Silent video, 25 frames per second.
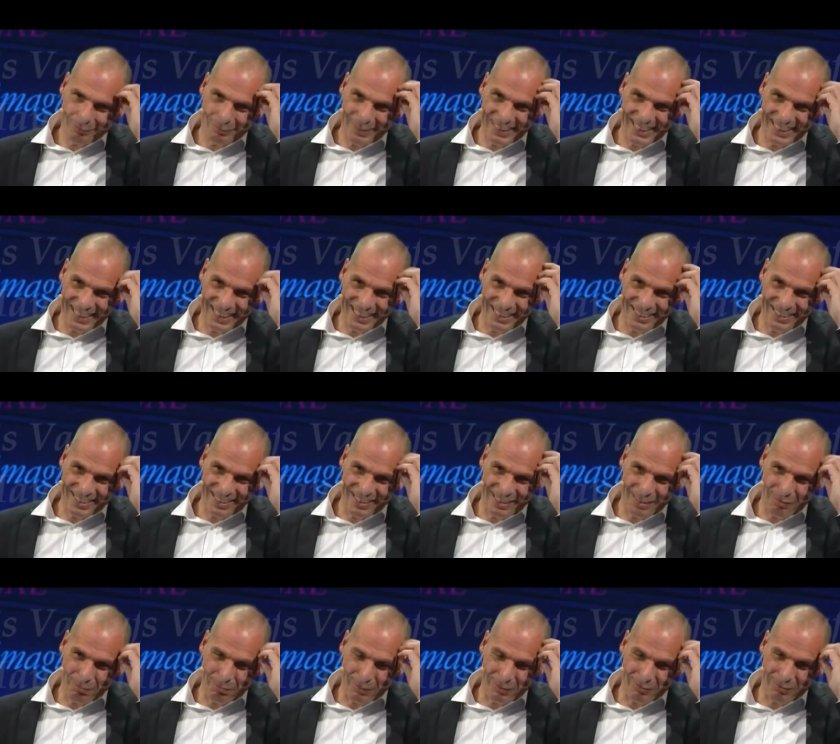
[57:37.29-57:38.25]
Americans
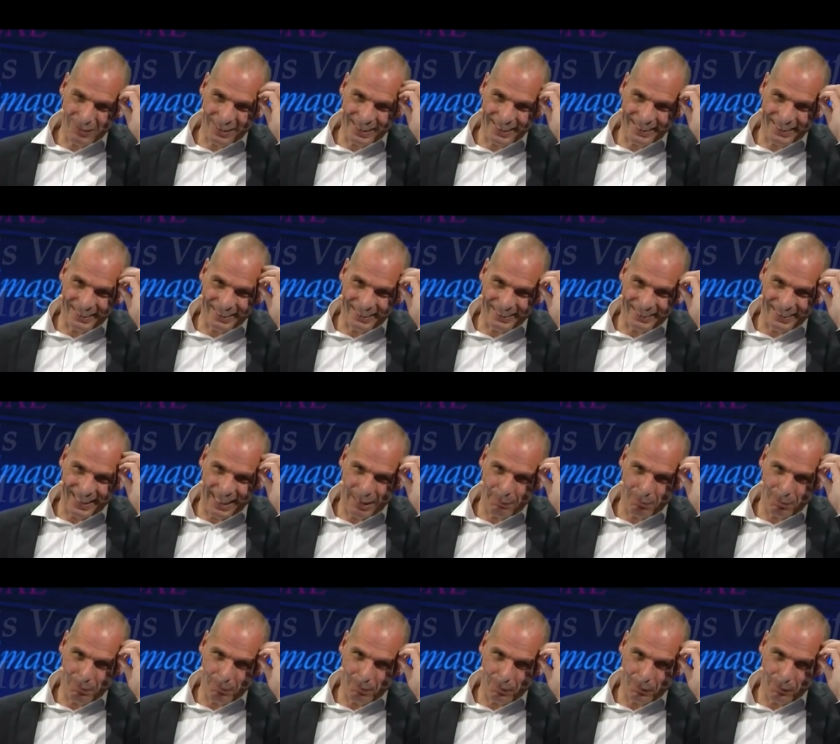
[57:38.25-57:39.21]
are perfectly
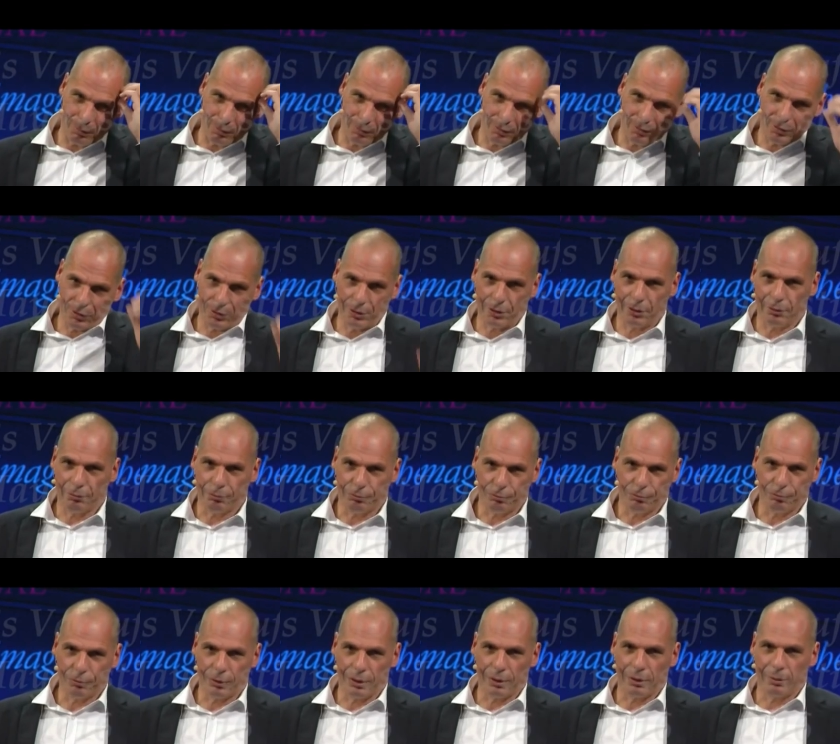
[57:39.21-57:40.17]
capable of
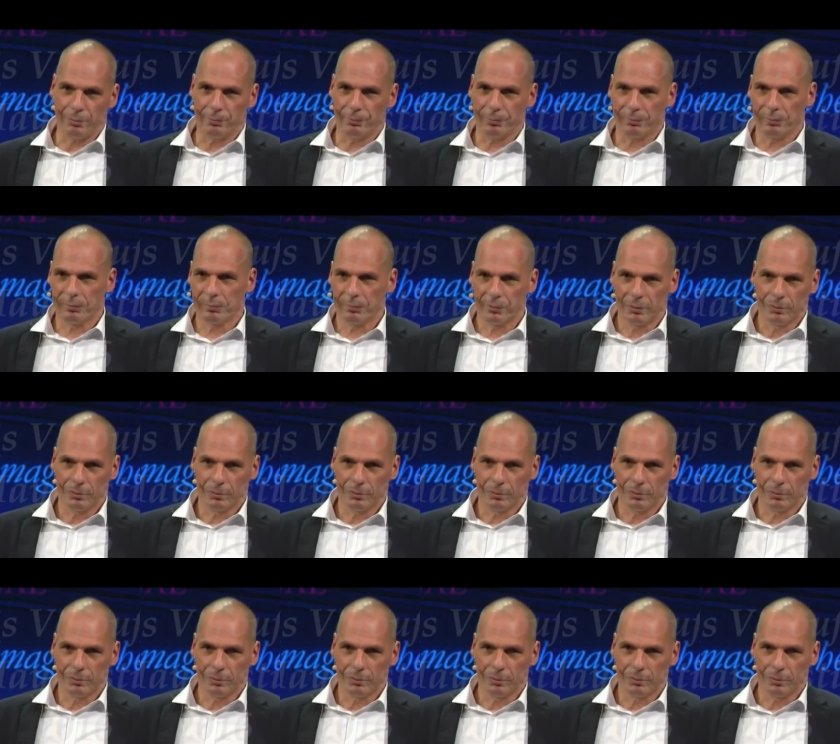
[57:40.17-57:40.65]
um,